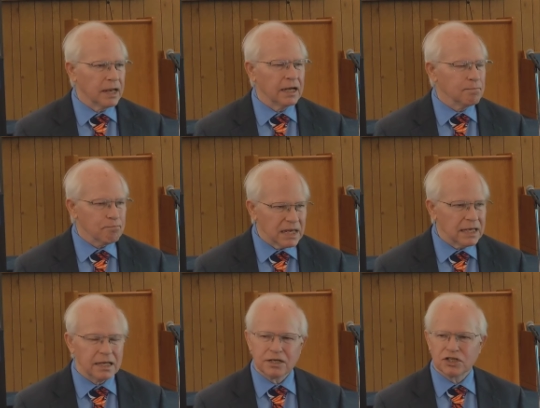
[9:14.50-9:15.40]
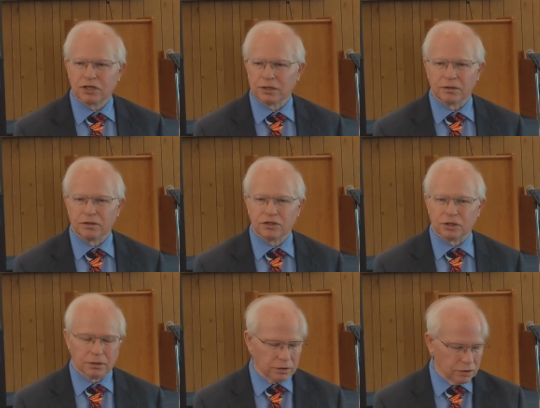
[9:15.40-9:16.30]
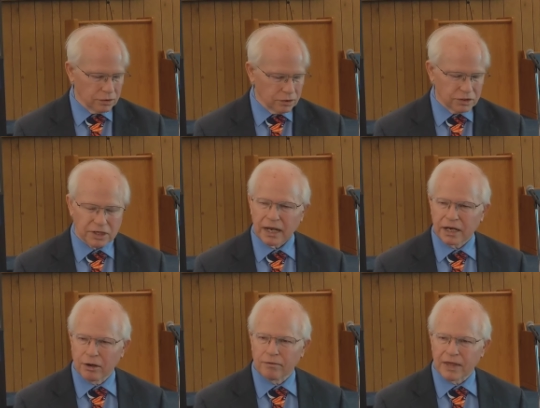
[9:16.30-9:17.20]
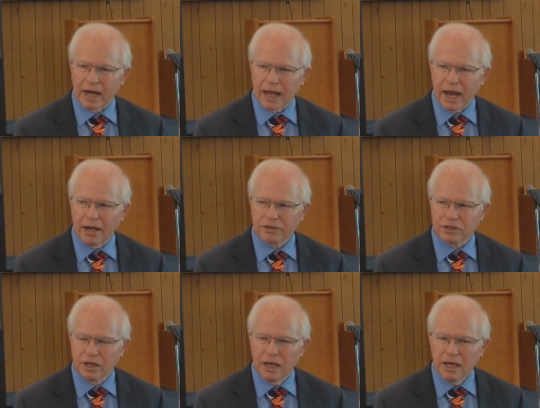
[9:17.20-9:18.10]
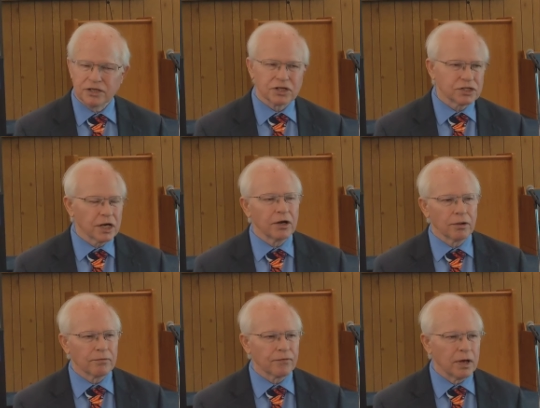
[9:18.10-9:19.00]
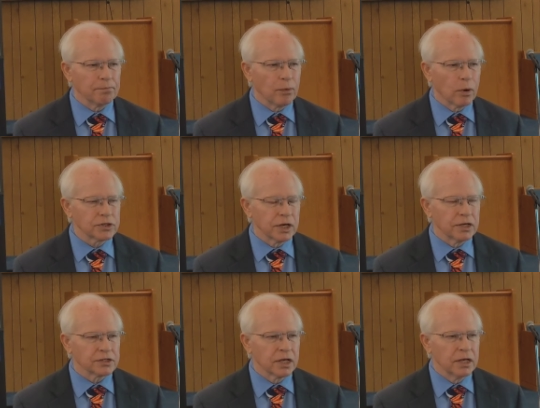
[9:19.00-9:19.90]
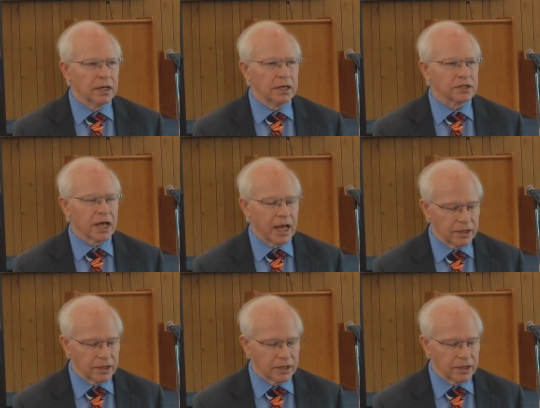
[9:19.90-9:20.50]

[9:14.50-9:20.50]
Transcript: any means to, to take care of that house. He's just sitting on the front porch and his, his